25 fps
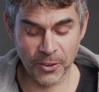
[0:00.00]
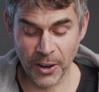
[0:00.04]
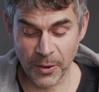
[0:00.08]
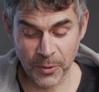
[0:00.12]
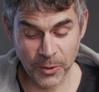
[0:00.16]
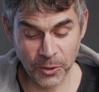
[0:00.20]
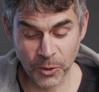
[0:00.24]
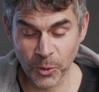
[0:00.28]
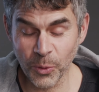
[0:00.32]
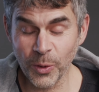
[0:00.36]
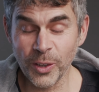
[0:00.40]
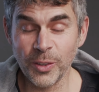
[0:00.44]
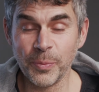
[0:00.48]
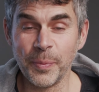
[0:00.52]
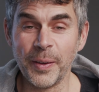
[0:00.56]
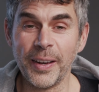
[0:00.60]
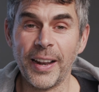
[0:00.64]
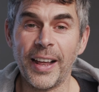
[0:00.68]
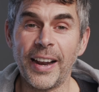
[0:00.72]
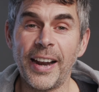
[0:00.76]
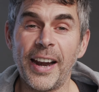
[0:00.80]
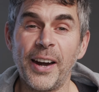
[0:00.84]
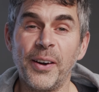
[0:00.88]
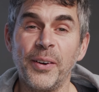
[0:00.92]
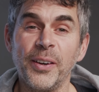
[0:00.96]
Trevor's always
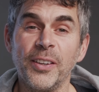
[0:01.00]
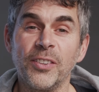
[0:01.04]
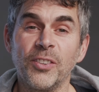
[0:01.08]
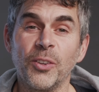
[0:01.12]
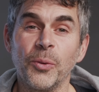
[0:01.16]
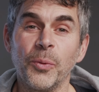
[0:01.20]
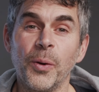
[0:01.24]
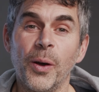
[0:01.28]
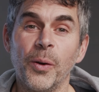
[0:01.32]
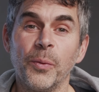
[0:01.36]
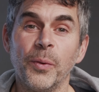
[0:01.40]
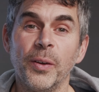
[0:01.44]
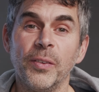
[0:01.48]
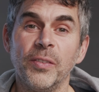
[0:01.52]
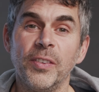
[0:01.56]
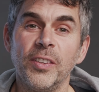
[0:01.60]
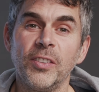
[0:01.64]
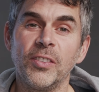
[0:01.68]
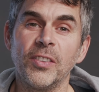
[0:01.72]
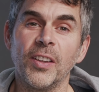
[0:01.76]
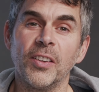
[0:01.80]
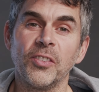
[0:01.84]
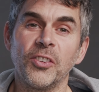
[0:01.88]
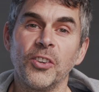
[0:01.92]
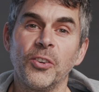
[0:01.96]
been hilarious to work with.
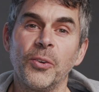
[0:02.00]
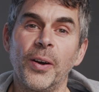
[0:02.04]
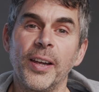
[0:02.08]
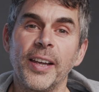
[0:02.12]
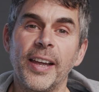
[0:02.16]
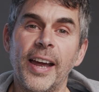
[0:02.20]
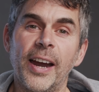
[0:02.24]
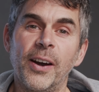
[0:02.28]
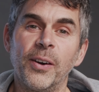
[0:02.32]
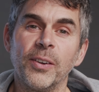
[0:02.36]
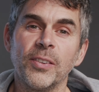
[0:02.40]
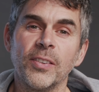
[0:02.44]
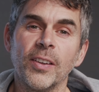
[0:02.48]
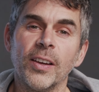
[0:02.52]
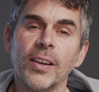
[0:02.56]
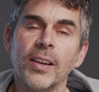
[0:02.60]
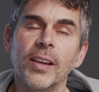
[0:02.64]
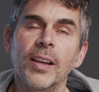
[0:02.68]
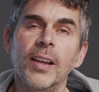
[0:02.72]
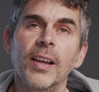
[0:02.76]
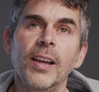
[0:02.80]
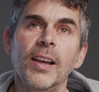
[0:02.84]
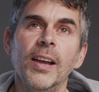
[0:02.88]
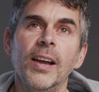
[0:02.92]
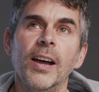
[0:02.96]
He's such a great character.
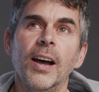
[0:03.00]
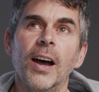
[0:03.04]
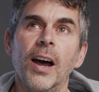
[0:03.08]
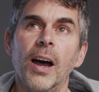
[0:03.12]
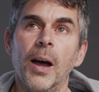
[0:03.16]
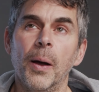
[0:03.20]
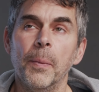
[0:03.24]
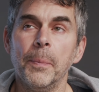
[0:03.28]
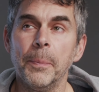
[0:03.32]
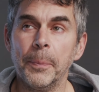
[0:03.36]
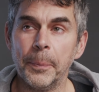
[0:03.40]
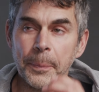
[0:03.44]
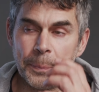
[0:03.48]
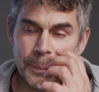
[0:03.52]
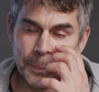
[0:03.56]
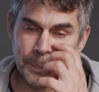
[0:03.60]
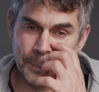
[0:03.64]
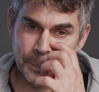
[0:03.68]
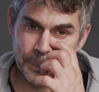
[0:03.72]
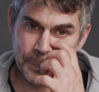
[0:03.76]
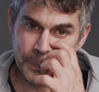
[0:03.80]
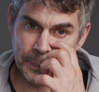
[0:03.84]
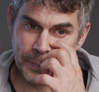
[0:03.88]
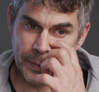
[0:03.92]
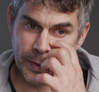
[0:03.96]
Um,
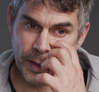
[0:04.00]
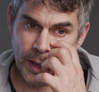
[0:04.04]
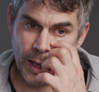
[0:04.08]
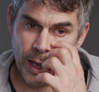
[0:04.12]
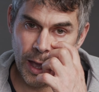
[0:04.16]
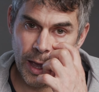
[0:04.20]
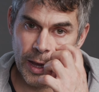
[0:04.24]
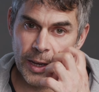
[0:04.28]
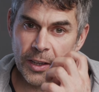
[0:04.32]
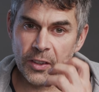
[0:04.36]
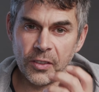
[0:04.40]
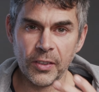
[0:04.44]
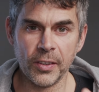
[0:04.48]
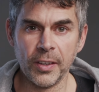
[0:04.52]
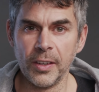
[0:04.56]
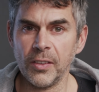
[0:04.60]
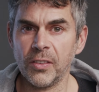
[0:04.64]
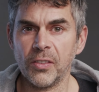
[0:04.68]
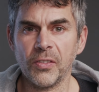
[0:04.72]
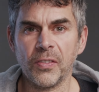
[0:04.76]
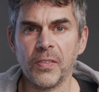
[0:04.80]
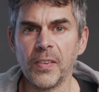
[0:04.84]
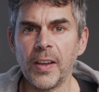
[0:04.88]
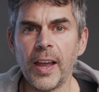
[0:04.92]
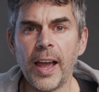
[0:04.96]
uh, he's,
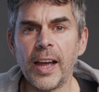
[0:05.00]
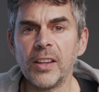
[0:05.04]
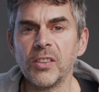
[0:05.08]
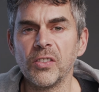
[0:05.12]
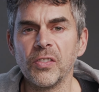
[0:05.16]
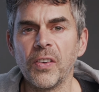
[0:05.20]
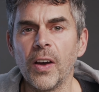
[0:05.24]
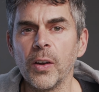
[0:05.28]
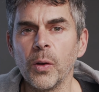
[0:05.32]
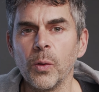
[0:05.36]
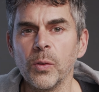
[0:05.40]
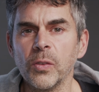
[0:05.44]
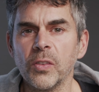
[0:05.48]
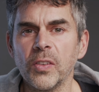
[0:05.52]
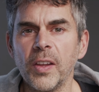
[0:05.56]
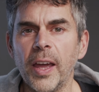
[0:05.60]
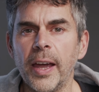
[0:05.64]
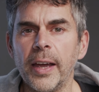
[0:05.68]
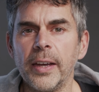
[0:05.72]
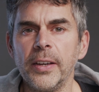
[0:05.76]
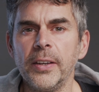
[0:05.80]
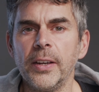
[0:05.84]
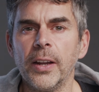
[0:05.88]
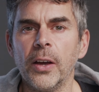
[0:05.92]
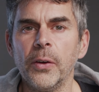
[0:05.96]
he's, he has fun on
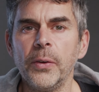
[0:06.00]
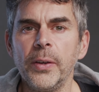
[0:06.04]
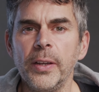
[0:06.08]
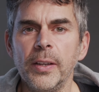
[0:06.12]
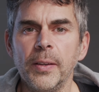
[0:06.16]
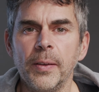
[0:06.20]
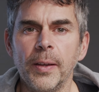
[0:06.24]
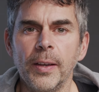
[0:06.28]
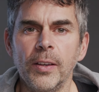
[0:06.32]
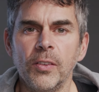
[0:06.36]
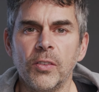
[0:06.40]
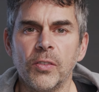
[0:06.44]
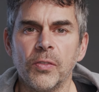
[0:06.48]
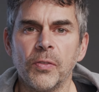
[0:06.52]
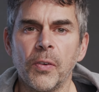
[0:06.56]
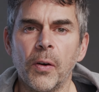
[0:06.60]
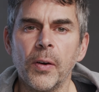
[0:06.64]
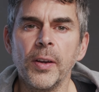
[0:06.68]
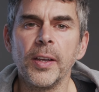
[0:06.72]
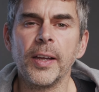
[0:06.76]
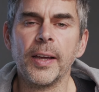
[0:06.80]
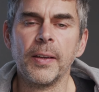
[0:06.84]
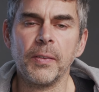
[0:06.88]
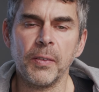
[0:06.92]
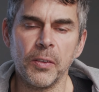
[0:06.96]
set. You know, he, he's
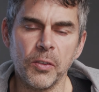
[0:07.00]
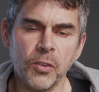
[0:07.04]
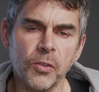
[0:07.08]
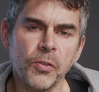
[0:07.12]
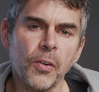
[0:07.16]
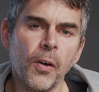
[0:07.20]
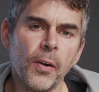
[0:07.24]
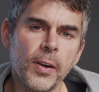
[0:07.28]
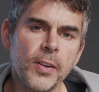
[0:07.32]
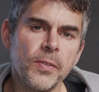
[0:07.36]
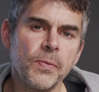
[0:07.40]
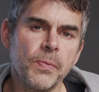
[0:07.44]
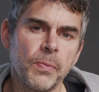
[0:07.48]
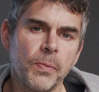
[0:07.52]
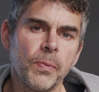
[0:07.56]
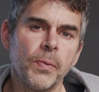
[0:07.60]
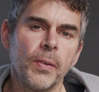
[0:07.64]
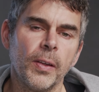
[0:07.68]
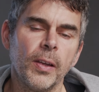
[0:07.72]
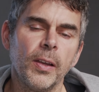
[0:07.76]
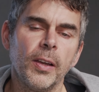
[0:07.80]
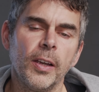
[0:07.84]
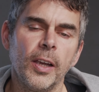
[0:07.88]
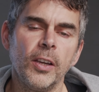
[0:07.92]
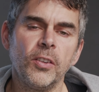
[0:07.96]
very, he's a very,
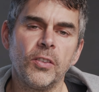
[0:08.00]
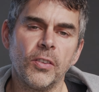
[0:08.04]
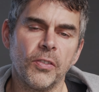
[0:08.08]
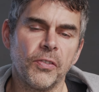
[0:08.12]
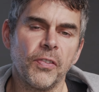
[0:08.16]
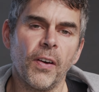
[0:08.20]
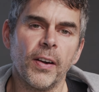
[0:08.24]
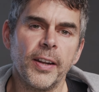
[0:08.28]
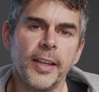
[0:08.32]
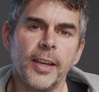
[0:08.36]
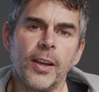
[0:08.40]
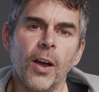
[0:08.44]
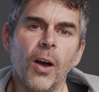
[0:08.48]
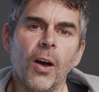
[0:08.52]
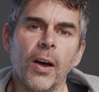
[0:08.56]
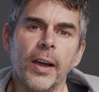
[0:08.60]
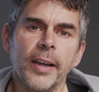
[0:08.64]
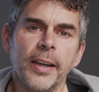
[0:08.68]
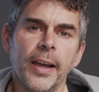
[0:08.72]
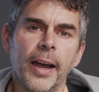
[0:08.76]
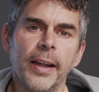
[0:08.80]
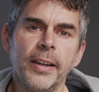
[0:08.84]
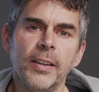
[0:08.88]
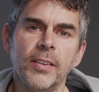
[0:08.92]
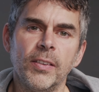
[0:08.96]
he's a funny guy,
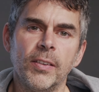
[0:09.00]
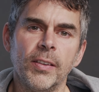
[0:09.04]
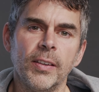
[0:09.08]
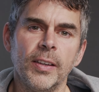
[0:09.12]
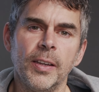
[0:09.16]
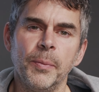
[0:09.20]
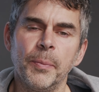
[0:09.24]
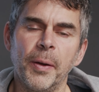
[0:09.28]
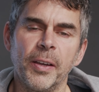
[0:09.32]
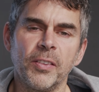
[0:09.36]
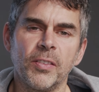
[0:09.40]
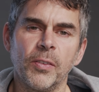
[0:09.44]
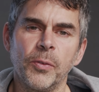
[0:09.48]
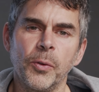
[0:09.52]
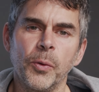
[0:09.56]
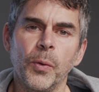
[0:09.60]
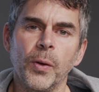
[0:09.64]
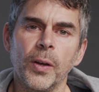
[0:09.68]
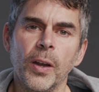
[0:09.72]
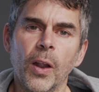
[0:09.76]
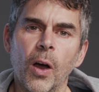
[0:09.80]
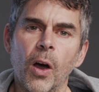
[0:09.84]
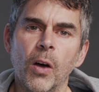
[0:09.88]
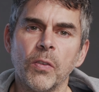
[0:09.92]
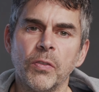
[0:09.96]
and he makes
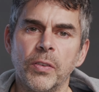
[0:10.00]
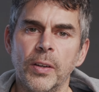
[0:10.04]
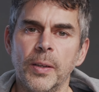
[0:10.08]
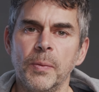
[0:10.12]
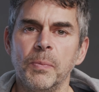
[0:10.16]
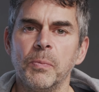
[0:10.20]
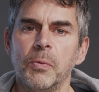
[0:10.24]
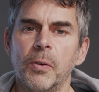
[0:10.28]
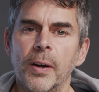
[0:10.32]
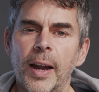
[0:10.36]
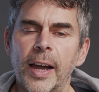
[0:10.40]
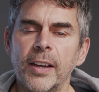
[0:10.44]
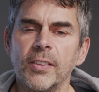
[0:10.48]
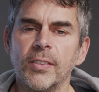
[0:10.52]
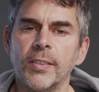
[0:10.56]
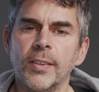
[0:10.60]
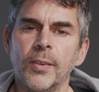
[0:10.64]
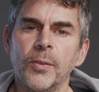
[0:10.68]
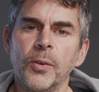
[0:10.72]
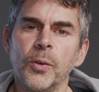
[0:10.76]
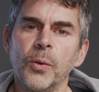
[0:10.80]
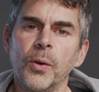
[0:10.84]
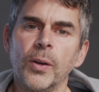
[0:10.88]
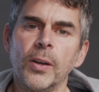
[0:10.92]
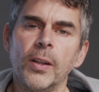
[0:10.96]
everyone laugh, and he relaxes
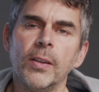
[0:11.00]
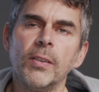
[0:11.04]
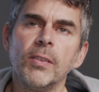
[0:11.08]
everyone.